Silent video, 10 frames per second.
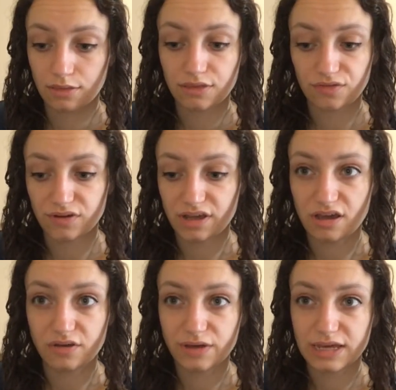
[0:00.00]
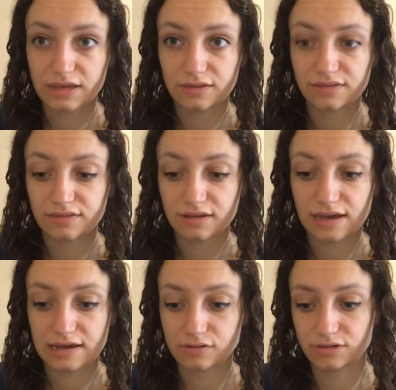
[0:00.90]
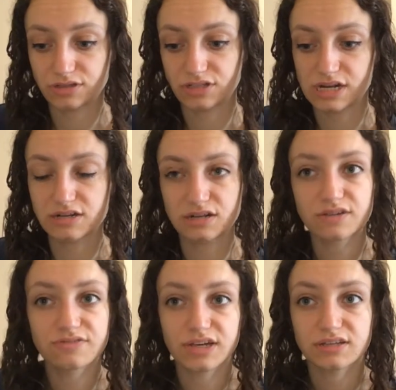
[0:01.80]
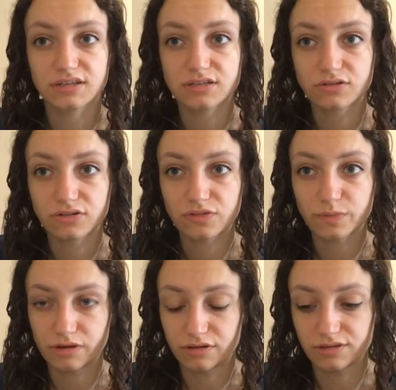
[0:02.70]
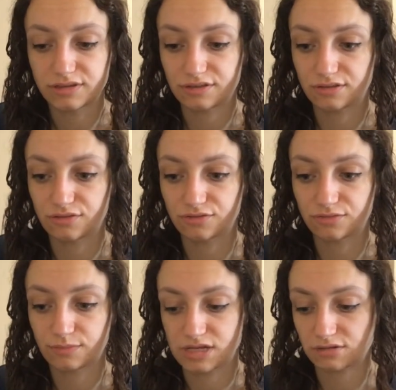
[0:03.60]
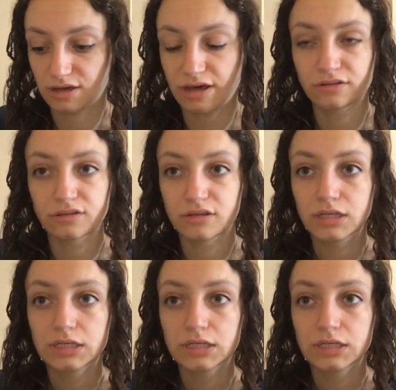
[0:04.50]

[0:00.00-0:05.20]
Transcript: This video is how has gender affected your experiences of mental health?